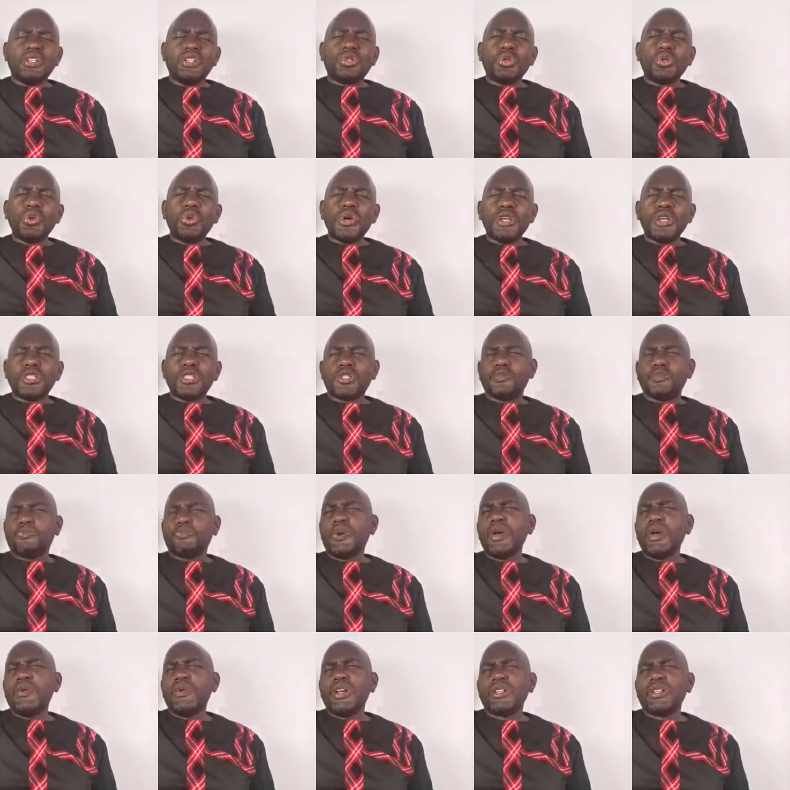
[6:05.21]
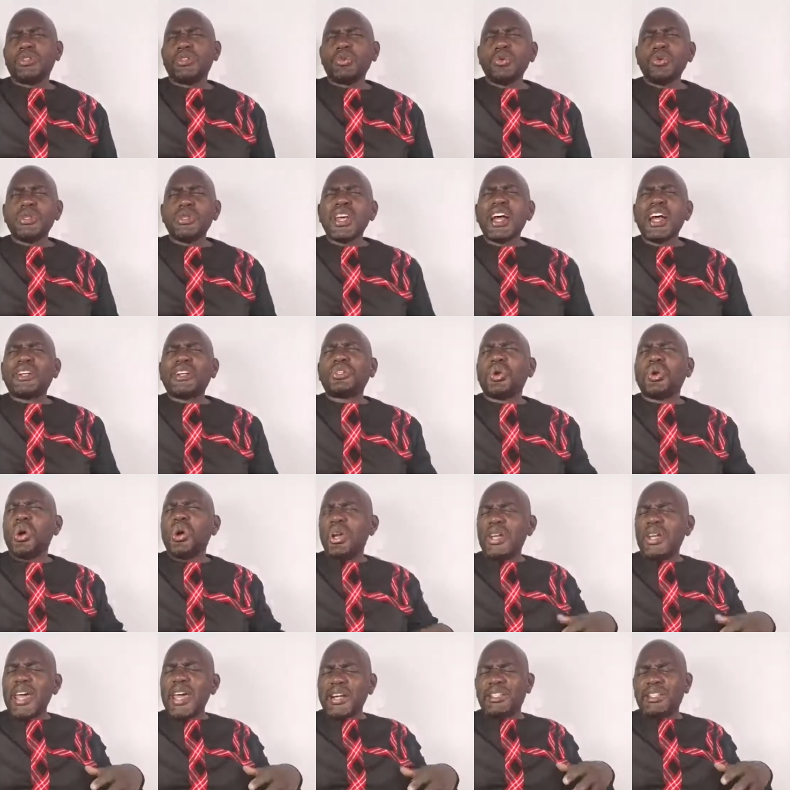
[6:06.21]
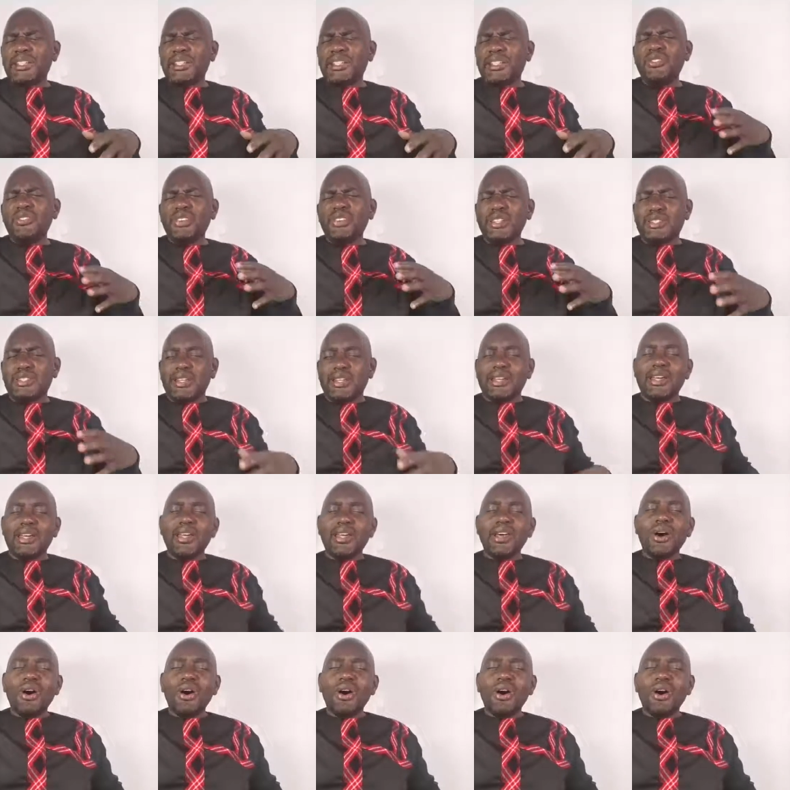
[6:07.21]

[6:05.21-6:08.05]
Through his spirit, through that connectivity